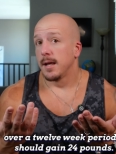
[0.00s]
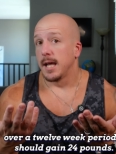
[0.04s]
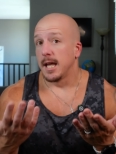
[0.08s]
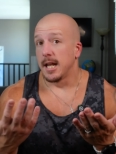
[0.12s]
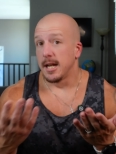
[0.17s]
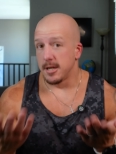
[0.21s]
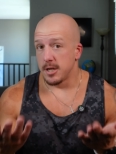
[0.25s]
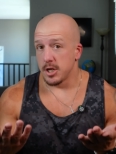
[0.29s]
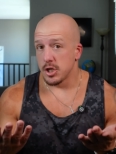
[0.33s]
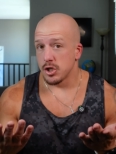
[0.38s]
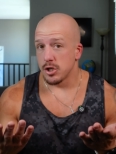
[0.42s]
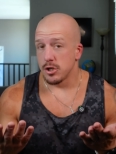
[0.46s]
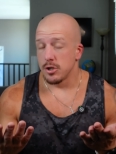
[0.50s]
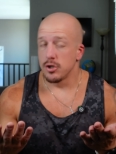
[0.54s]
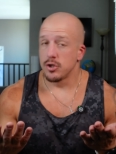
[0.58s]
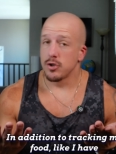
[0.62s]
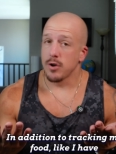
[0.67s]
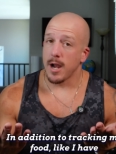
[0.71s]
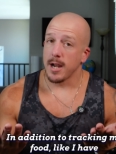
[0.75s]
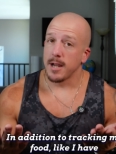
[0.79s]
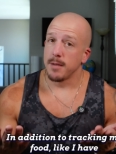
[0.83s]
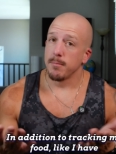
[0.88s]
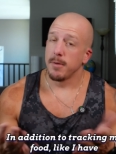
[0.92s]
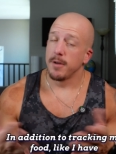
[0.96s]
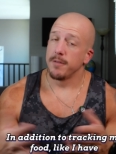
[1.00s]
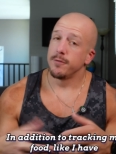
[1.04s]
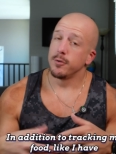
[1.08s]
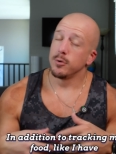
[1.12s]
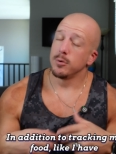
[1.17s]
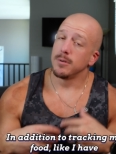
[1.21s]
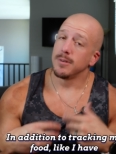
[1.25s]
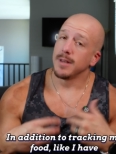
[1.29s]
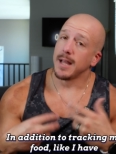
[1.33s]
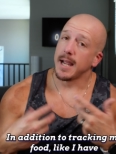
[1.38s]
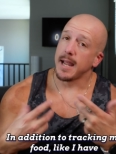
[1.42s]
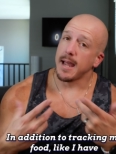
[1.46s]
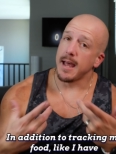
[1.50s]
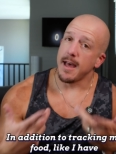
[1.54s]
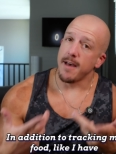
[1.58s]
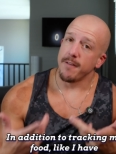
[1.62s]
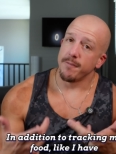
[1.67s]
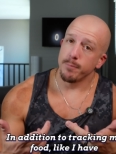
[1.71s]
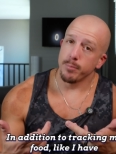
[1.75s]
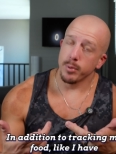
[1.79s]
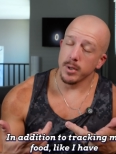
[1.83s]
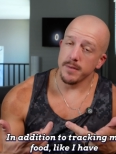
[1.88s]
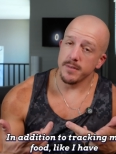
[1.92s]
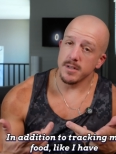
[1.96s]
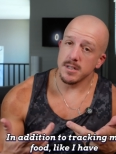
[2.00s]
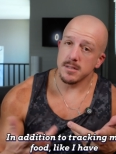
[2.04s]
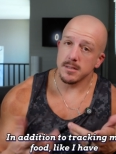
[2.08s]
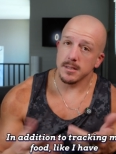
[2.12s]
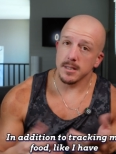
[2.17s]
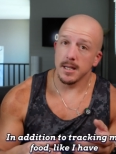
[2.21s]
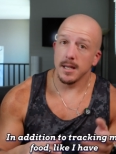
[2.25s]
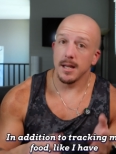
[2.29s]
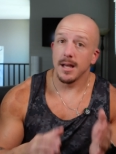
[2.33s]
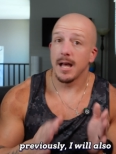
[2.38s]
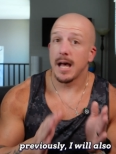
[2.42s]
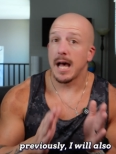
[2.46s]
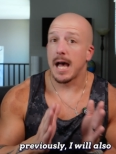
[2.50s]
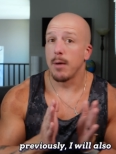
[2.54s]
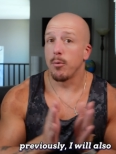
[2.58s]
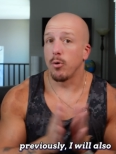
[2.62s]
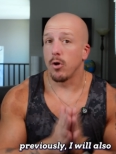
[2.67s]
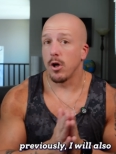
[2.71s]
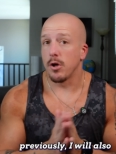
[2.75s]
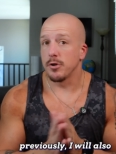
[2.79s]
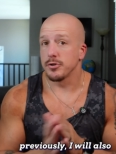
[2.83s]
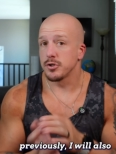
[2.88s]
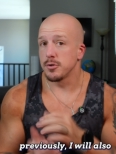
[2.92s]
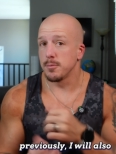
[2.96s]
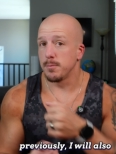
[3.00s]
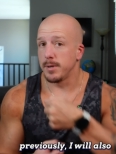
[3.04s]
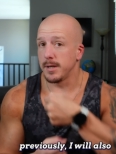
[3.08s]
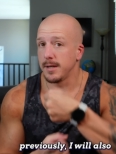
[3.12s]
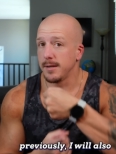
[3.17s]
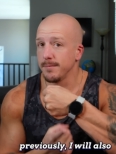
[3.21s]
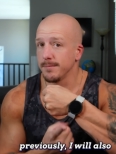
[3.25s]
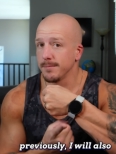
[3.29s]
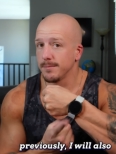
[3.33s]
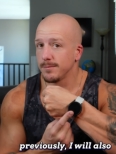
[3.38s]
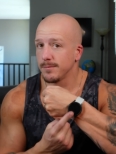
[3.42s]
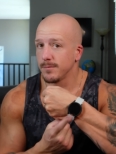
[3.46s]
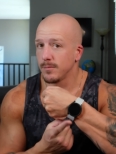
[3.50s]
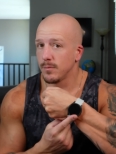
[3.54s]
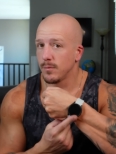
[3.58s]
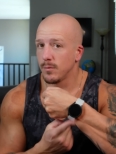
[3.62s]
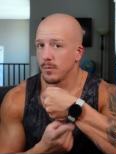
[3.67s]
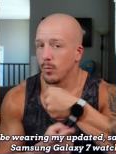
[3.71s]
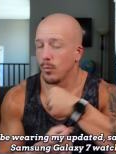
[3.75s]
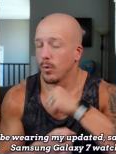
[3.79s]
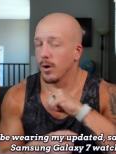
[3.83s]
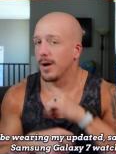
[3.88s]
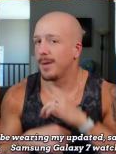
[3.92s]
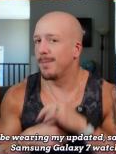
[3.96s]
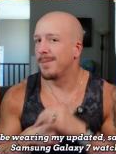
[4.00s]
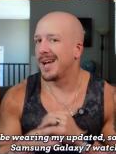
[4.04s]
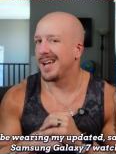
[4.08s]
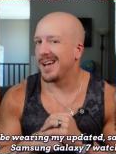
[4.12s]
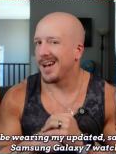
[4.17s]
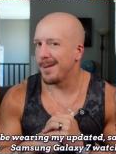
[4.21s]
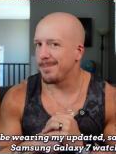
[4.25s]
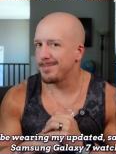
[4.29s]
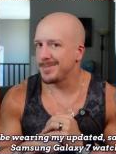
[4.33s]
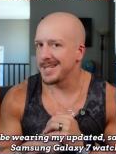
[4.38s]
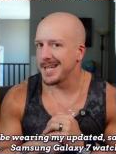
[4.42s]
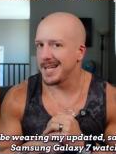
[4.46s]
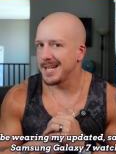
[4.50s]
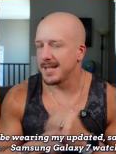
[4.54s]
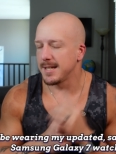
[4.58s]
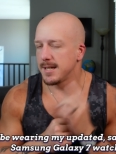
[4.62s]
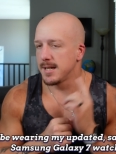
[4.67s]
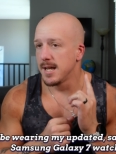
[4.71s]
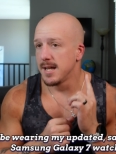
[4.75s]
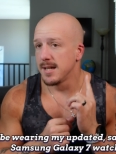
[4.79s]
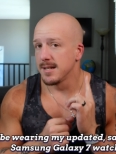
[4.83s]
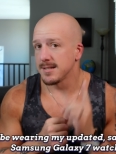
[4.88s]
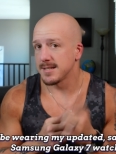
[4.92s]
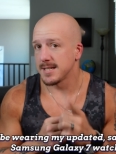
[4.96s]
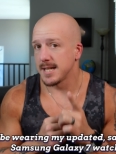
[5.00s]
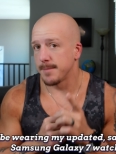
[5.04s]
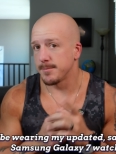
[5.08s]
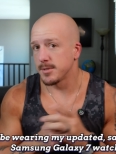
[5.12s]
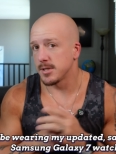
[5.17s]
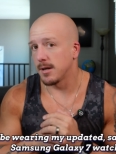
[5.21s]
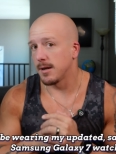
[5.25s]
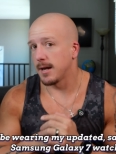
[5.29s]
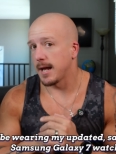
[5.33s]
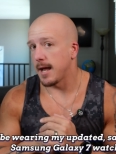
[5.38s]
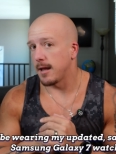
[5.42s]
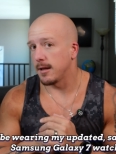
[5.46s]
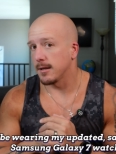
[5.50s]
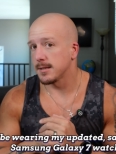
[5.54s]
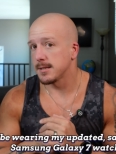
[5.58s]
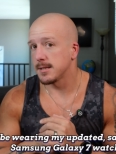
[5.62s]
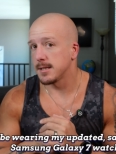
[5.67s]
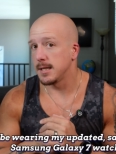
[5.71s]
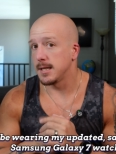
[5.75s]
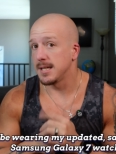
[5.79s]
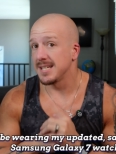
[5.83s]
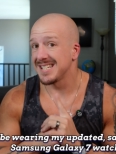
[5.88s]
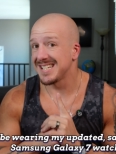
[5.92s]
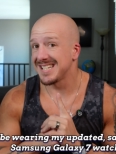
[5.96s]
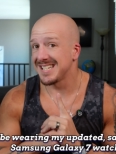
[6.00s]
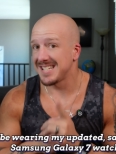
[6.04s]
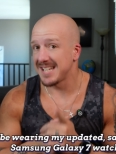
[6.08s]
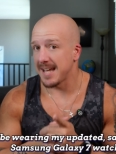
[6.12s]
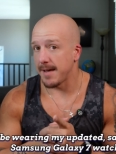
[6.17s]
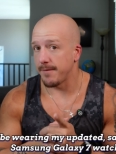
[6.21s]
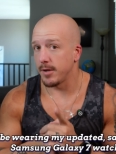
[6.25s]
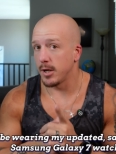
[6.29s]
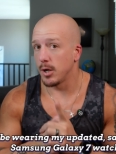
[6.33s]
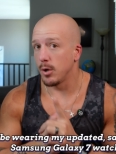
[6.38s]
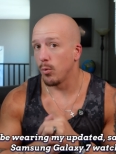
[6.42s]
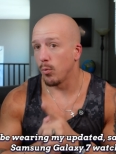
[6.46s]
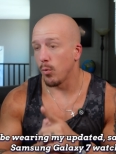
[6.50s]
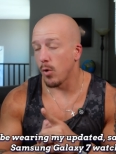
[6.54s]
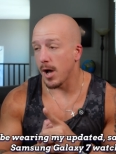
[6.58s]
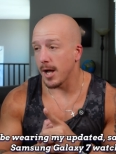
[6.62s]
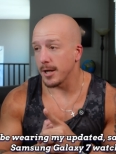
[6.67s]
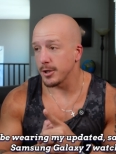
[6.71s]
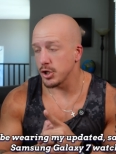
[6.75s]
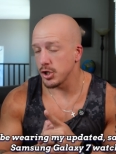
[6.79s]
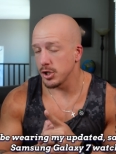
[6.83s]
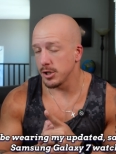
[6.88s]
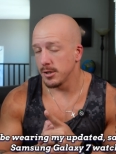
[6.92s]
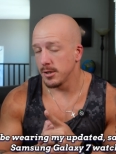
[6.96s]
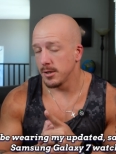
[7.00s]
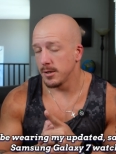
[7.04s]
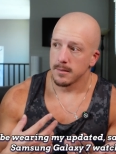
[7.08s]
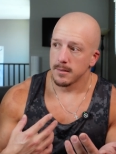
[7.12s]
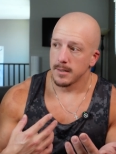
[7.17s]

In addition to tracking my food like I have previously, I will also be wearing my updated Samsung Galaxy 7 watch